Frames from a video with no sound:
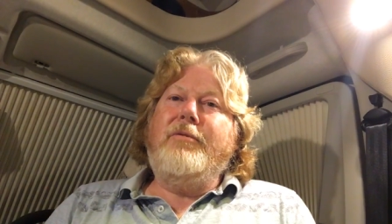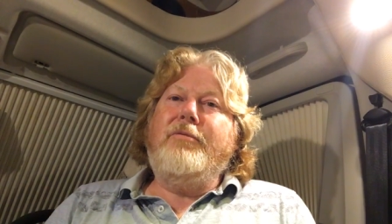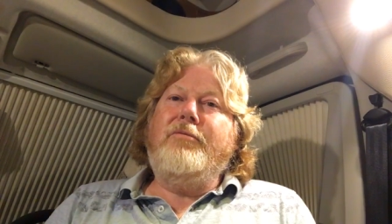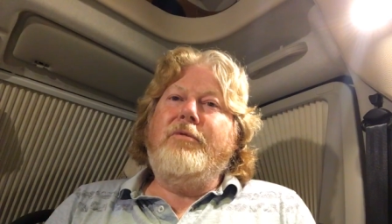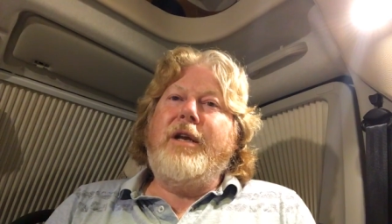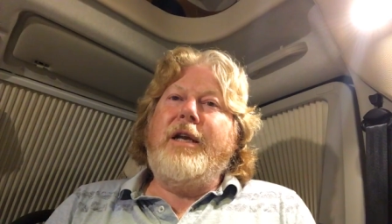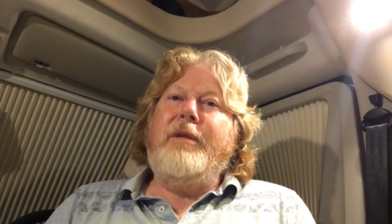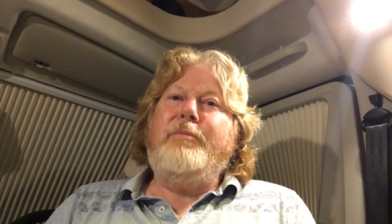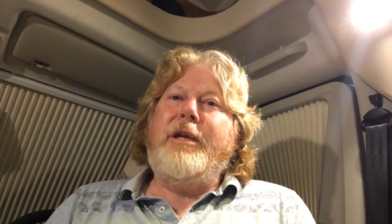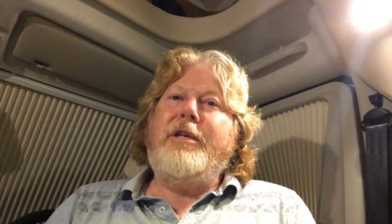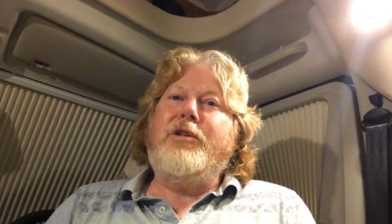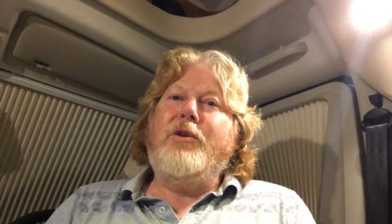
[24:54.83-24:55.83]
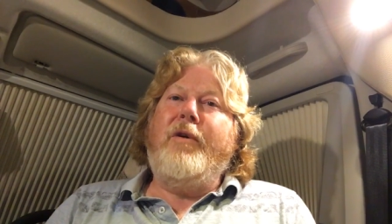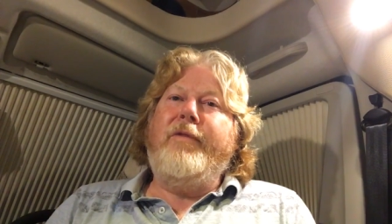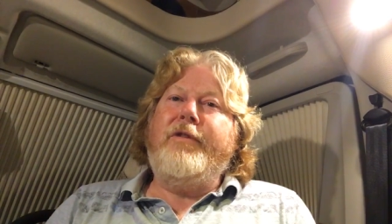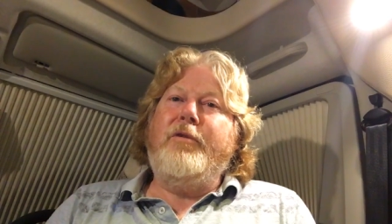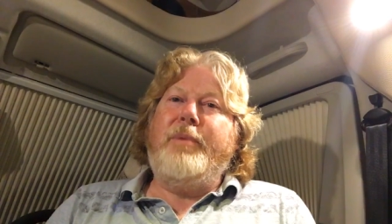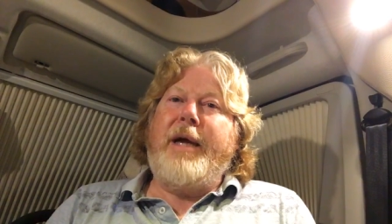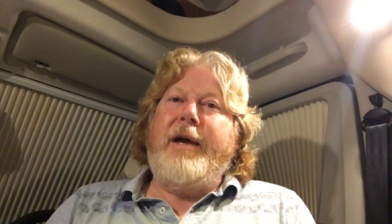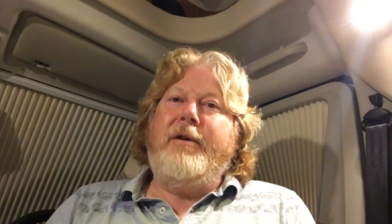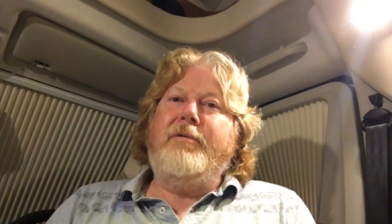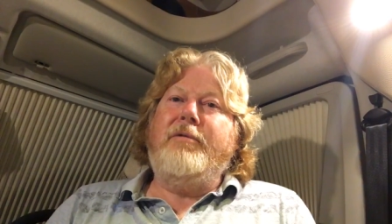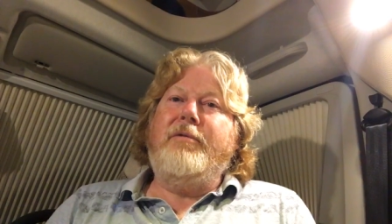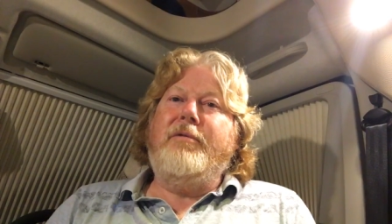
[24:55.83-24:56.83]
really be soft
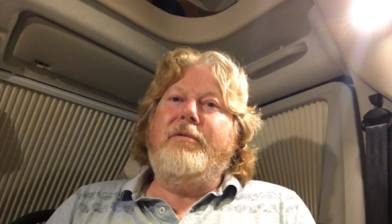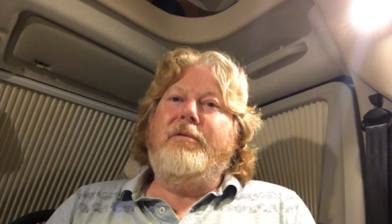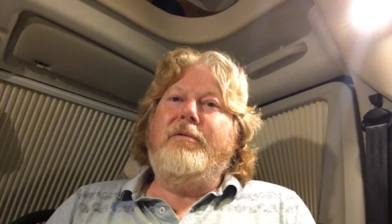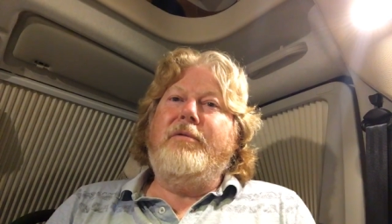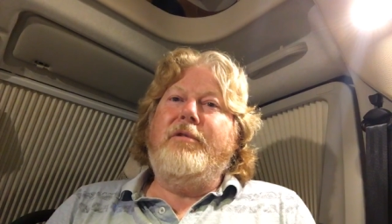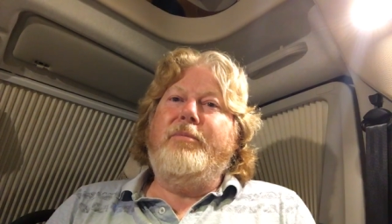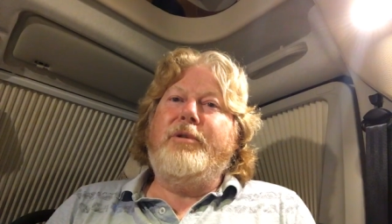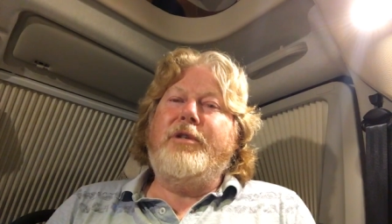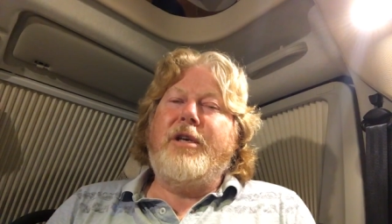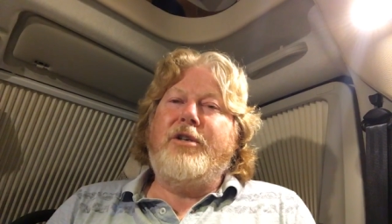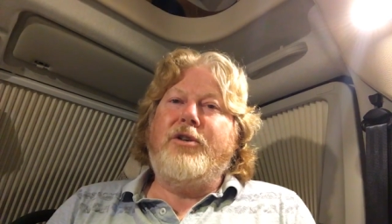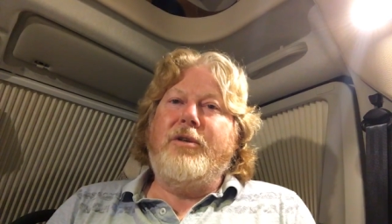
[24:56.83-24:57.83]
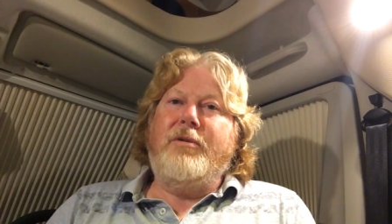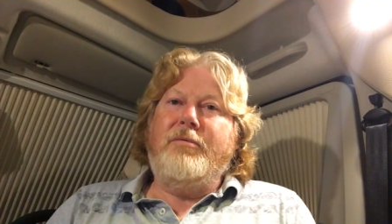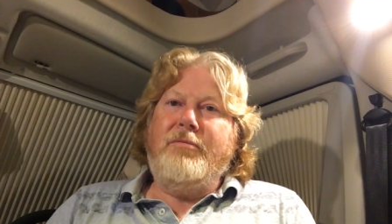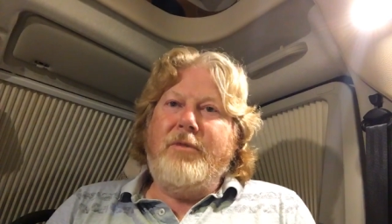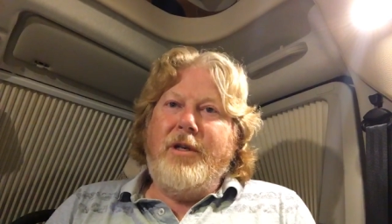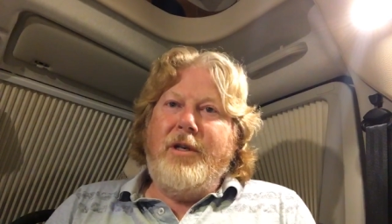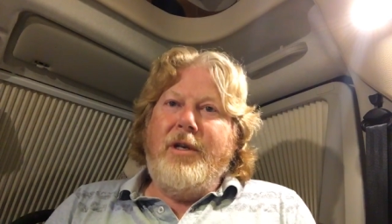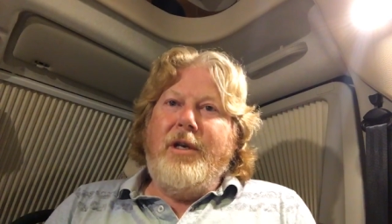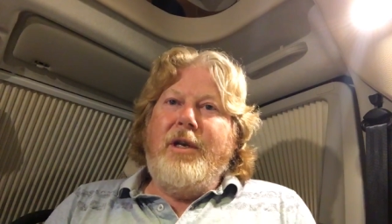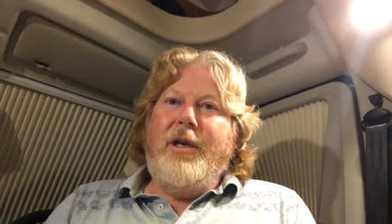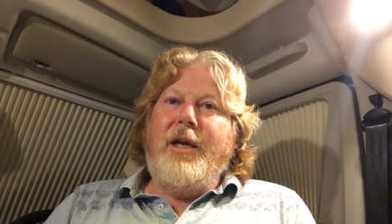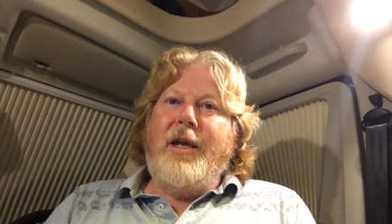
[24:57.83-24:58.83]
about the position,
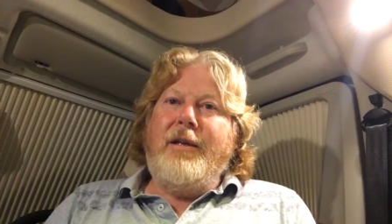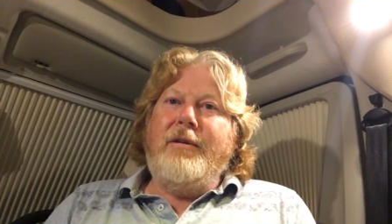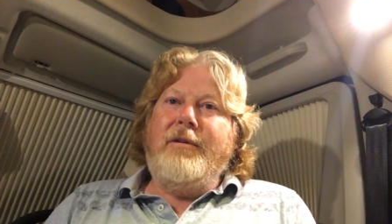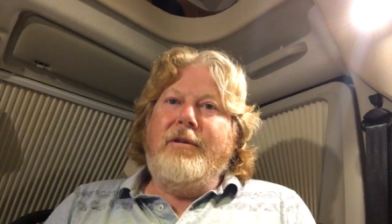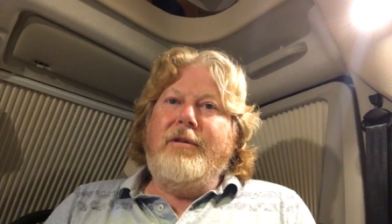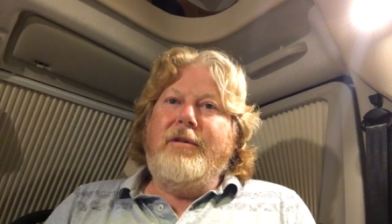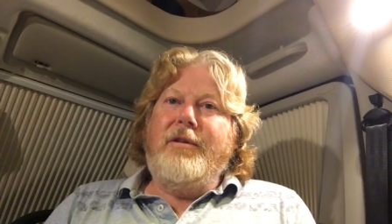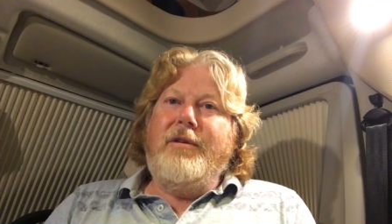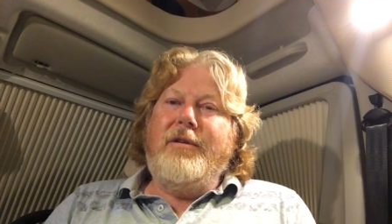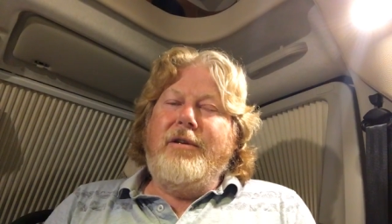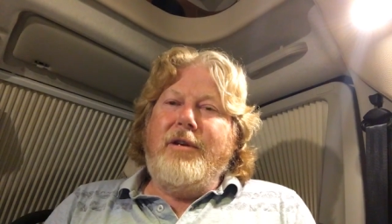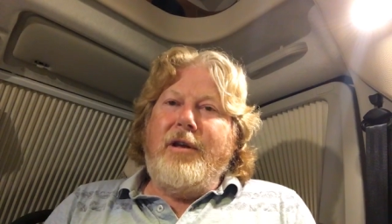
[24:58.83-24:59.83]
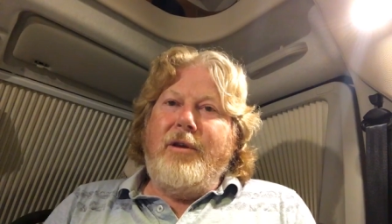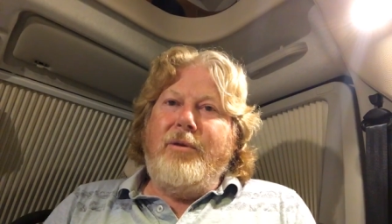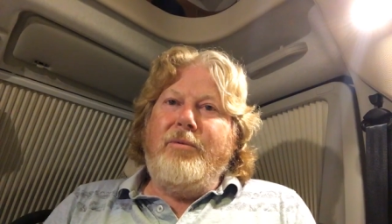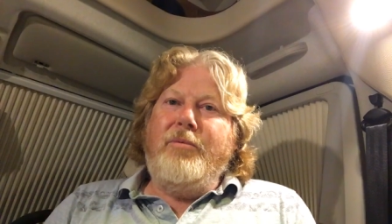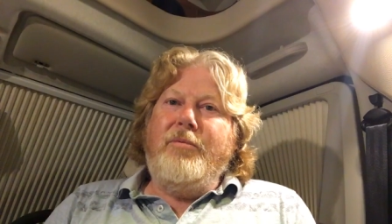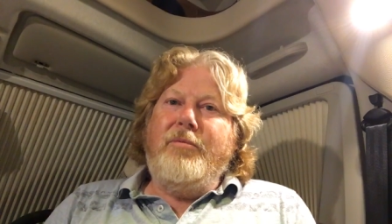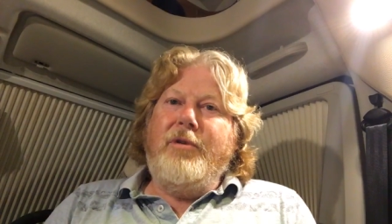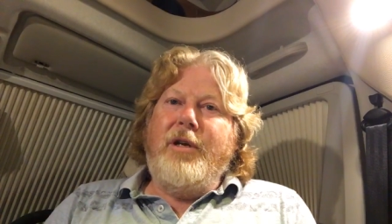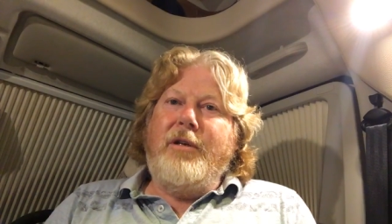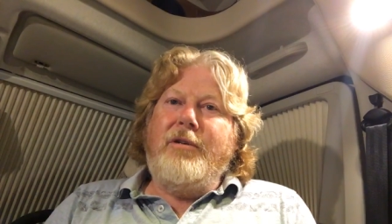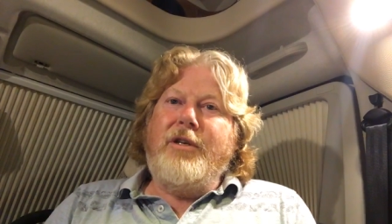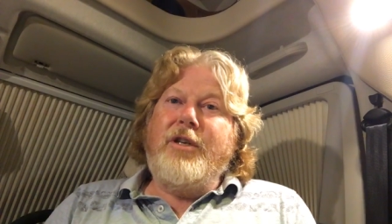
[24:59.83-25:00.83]
and you know,
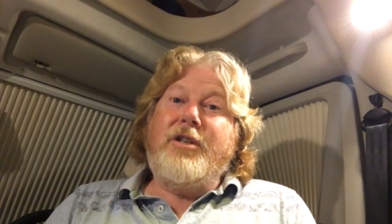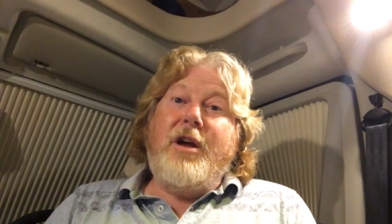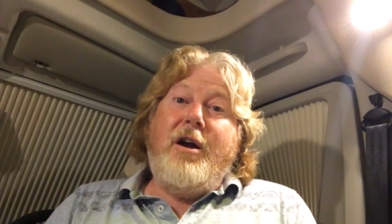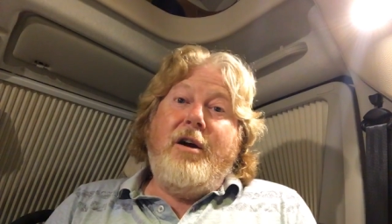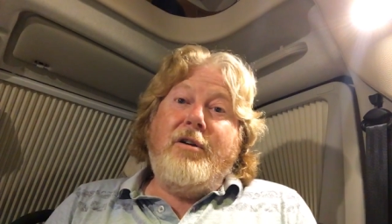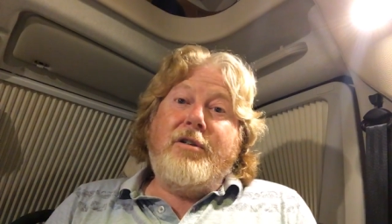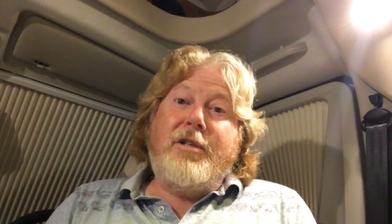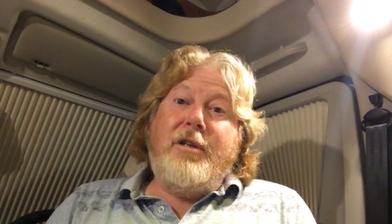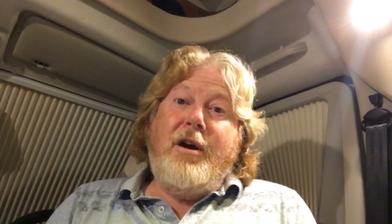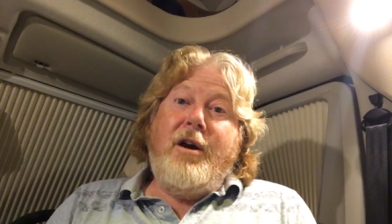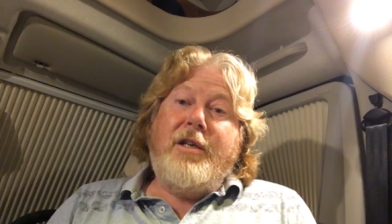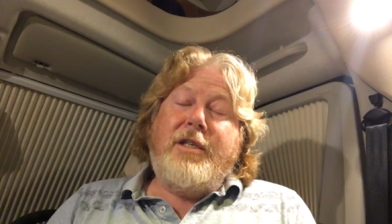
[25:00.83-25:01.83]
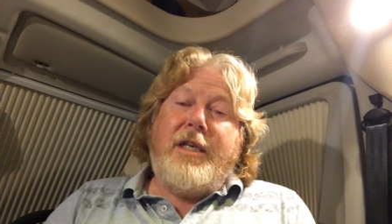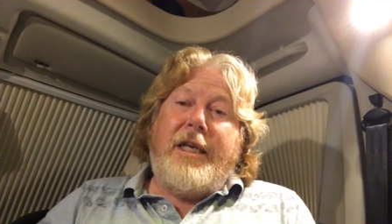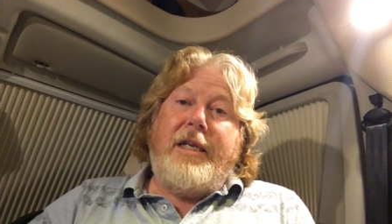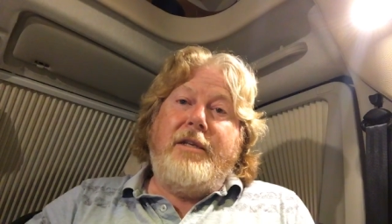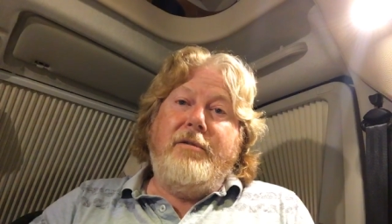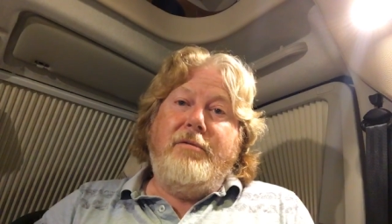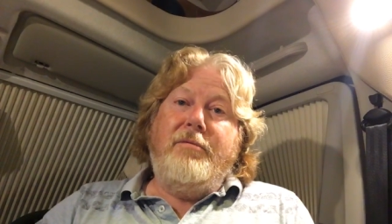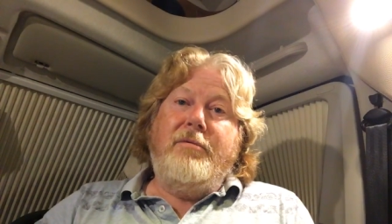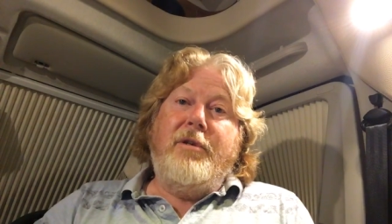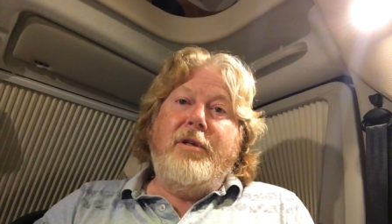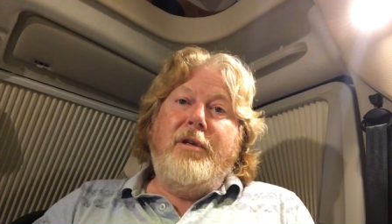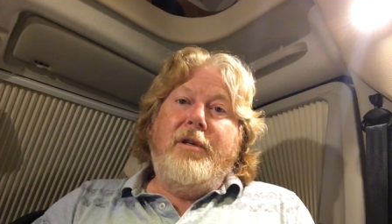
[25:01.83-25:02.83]
and just ask nicely.
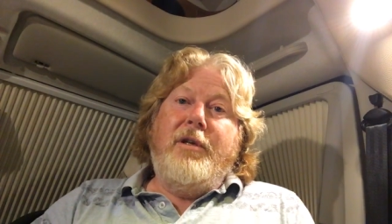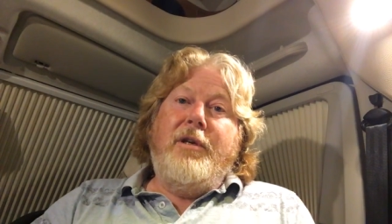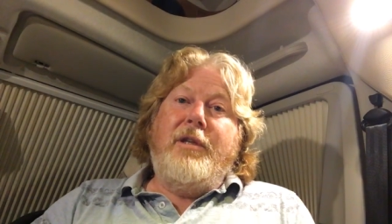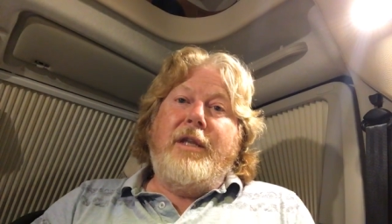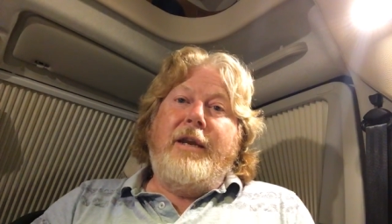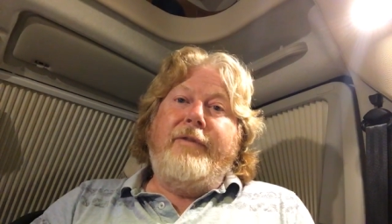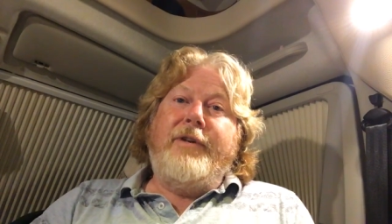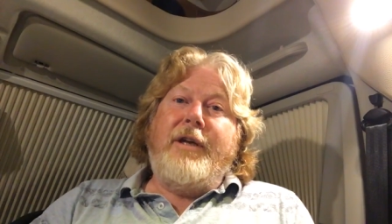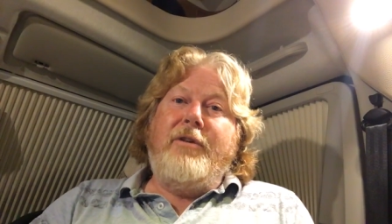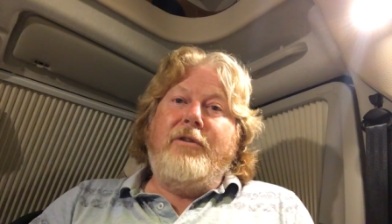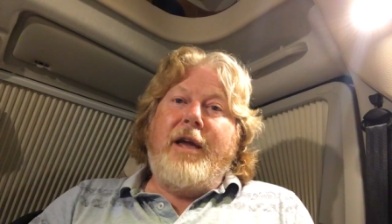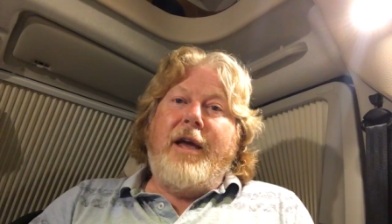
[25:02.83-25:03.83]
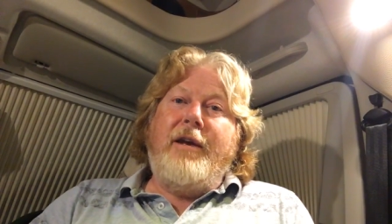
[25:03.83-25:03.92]
And then if I don't get a